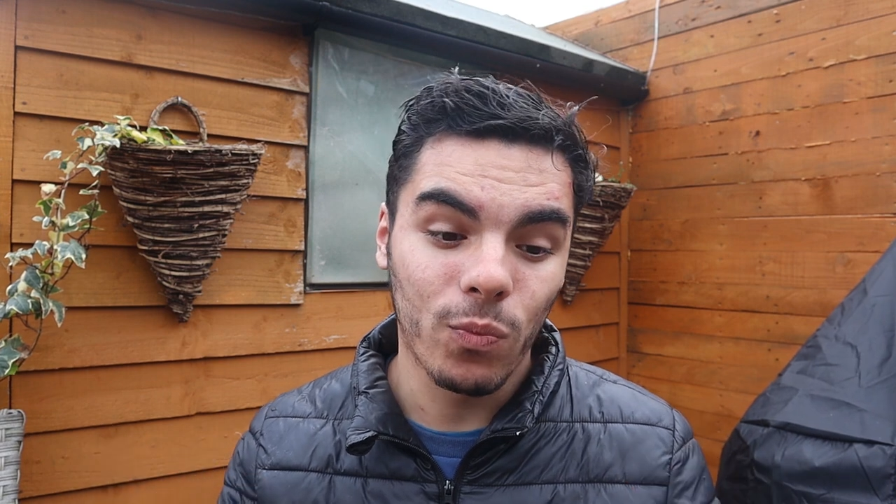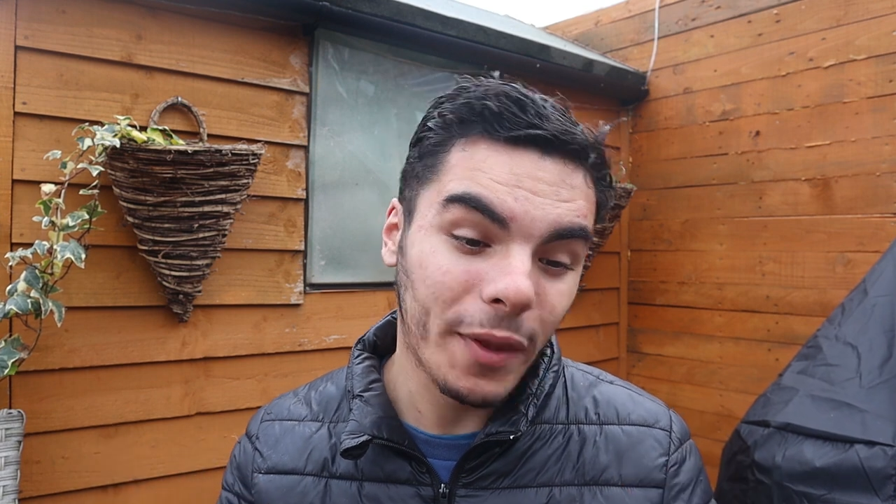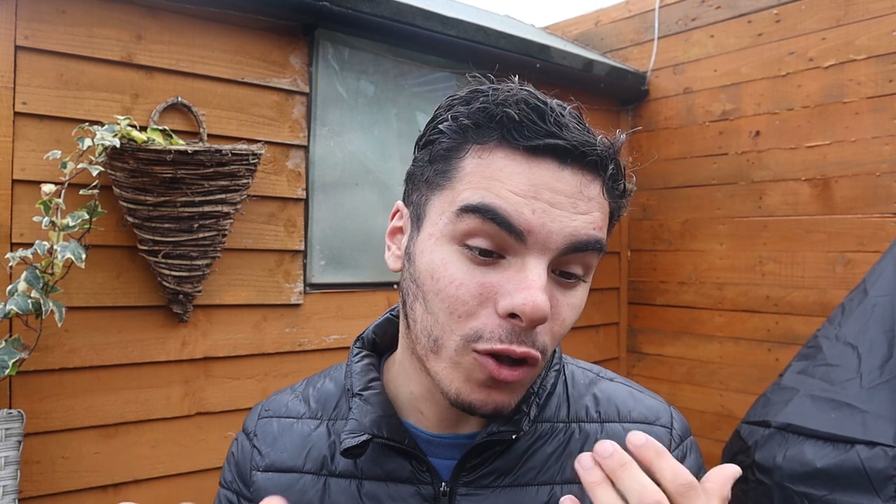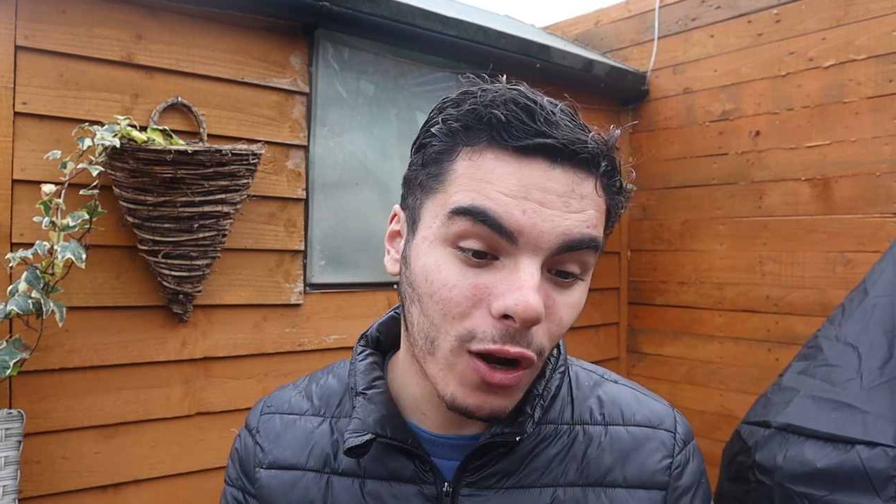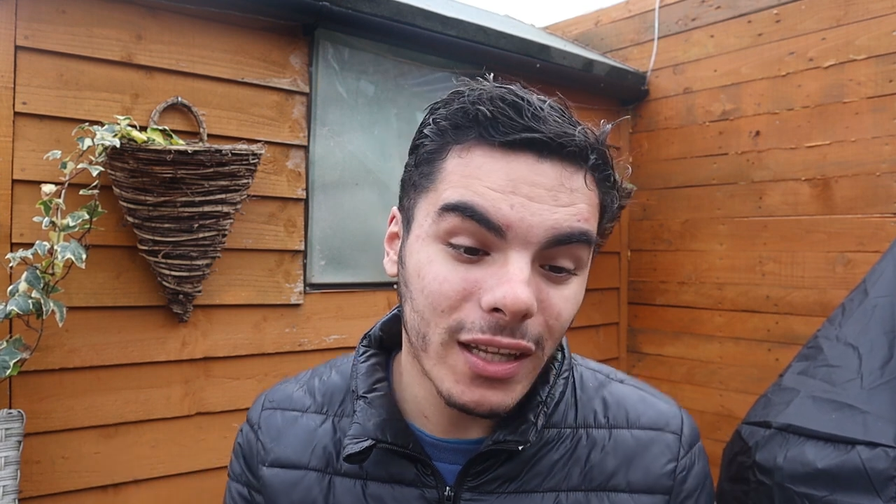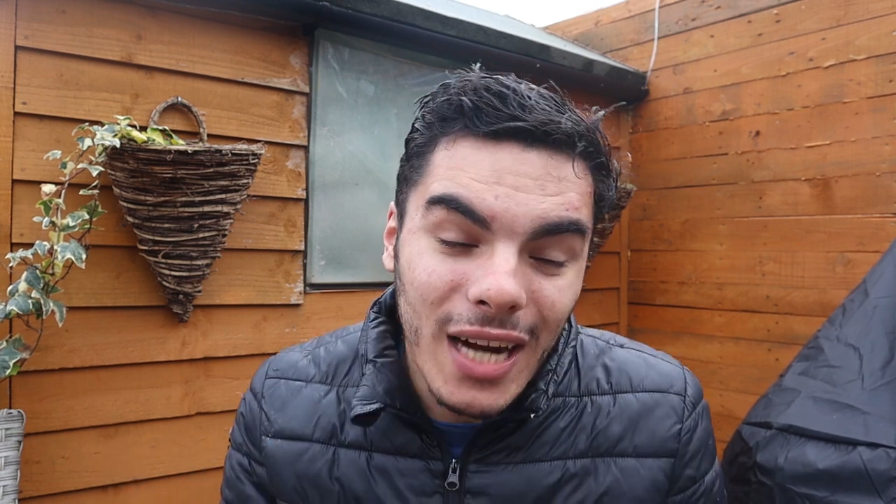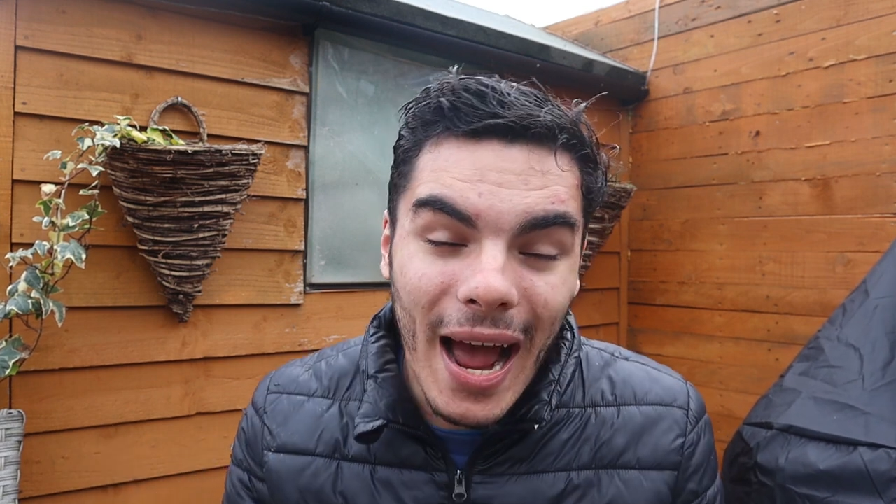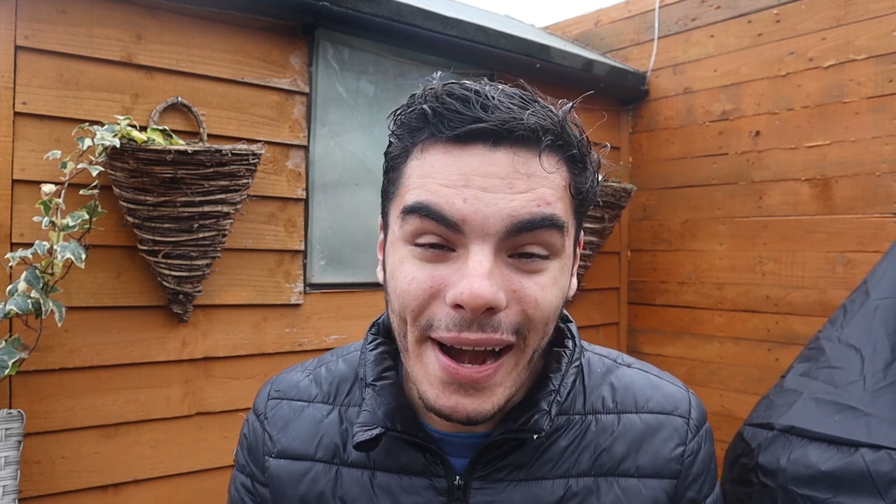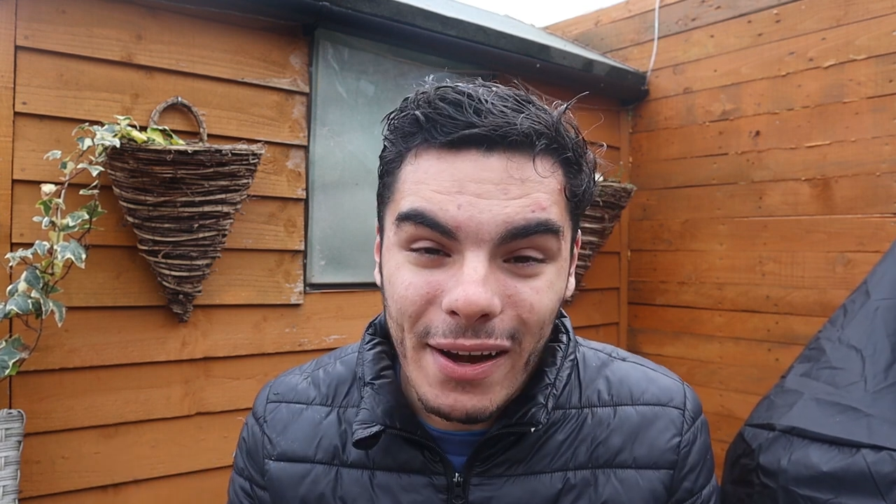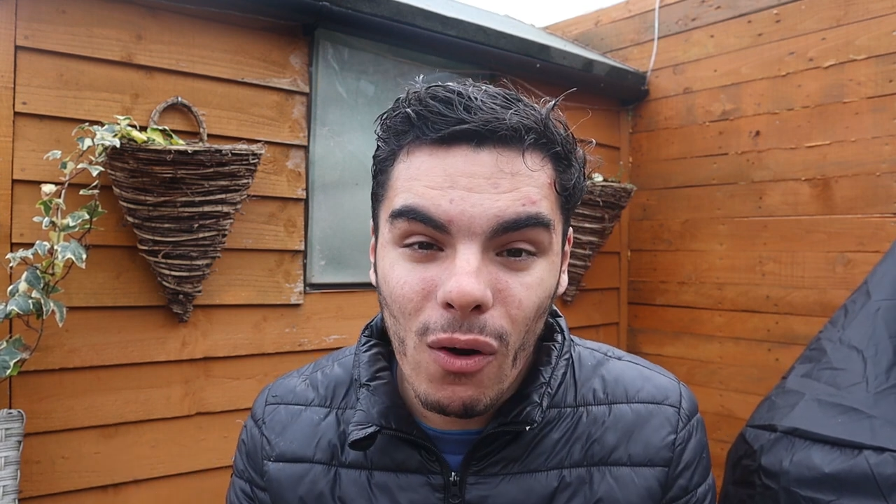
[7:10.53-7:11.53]
the knowledge
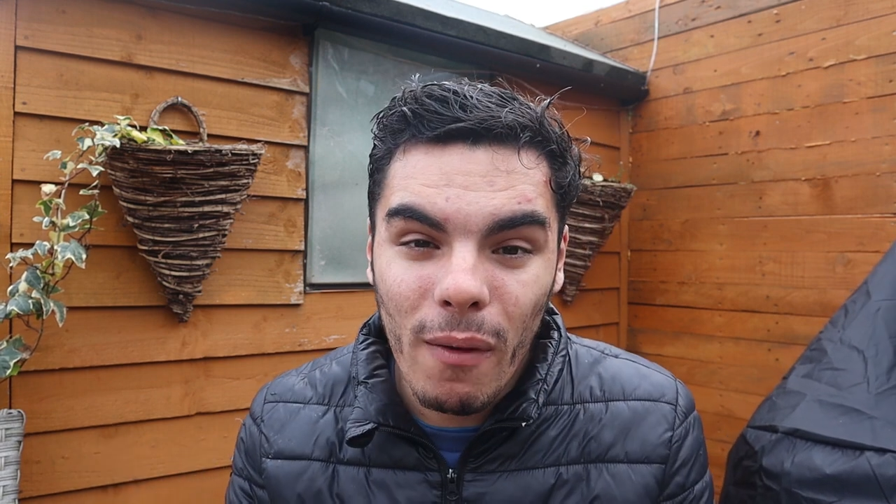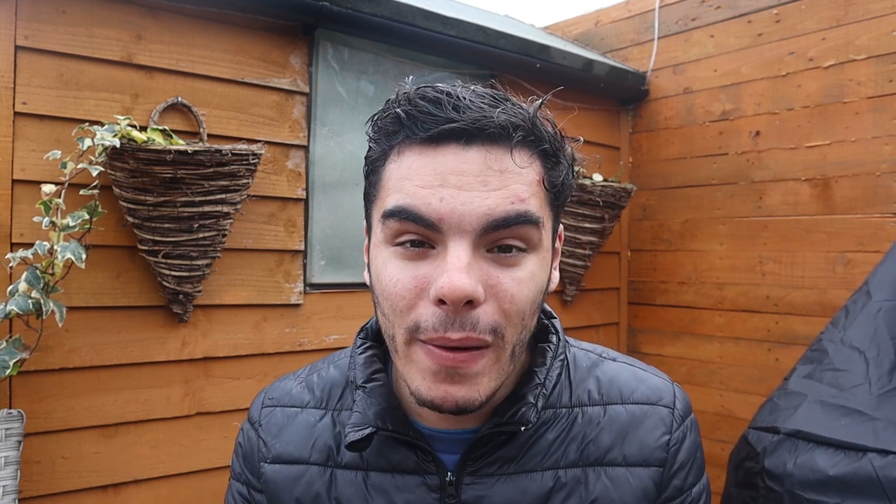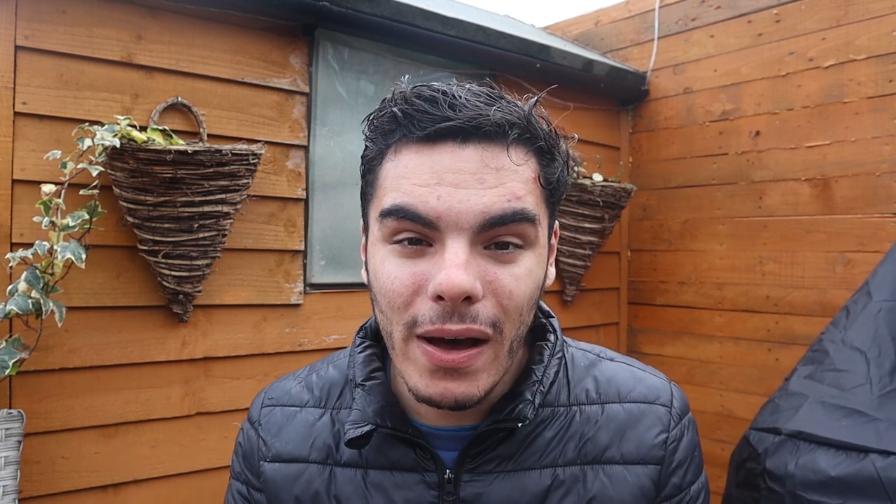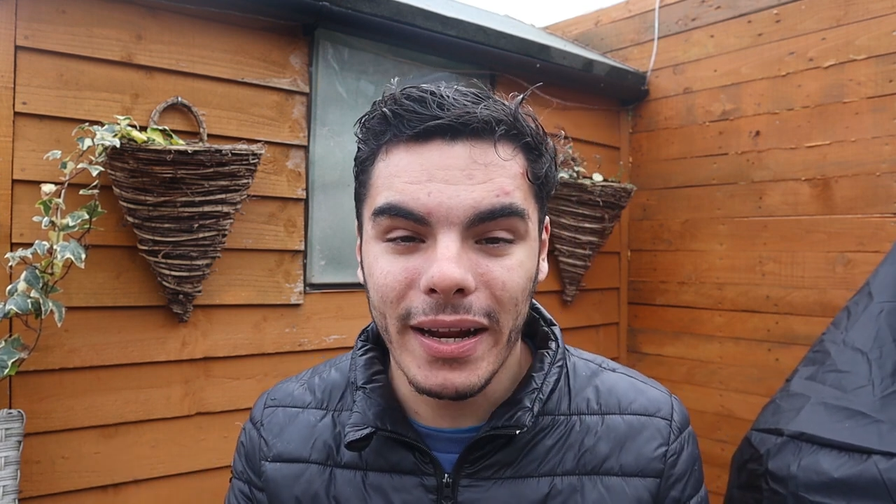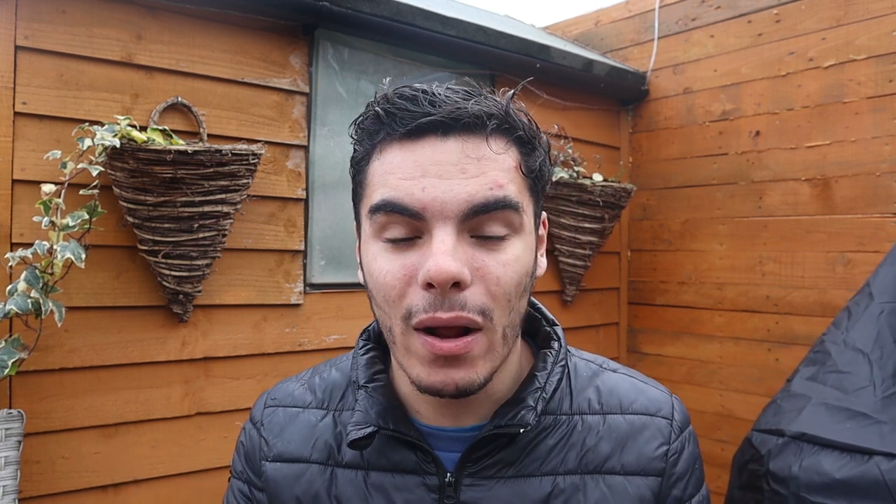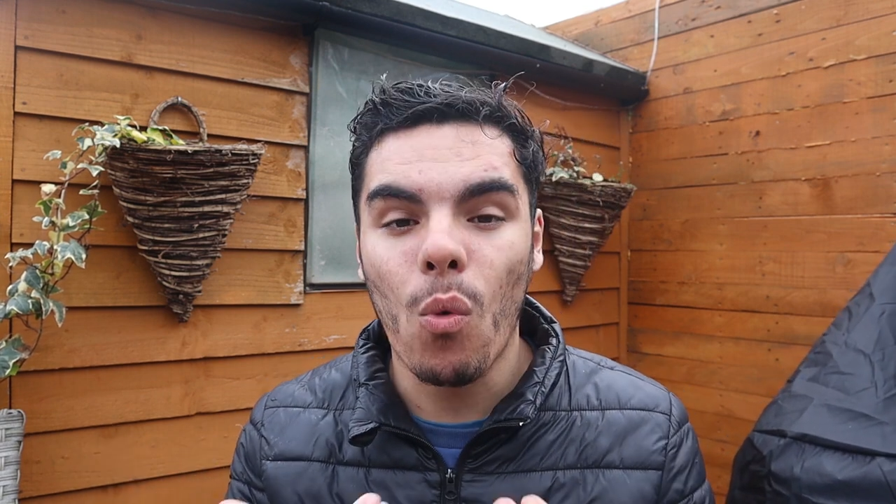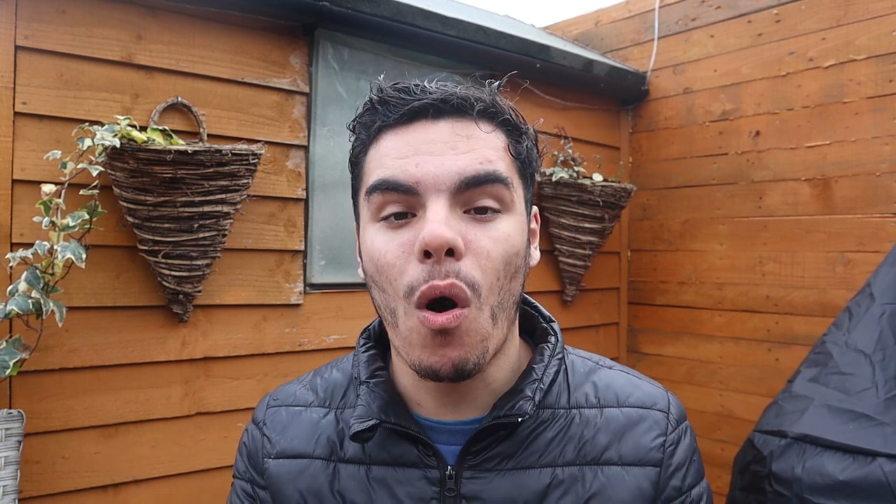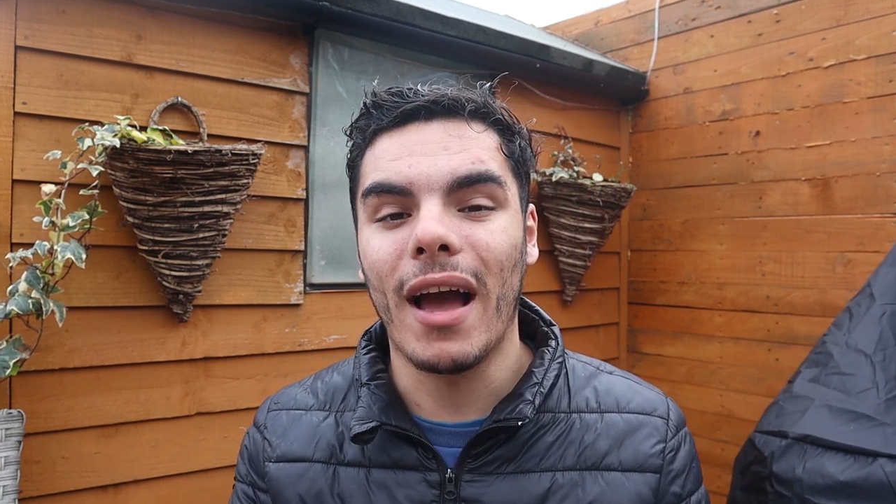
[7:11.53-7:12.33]
I know about it and what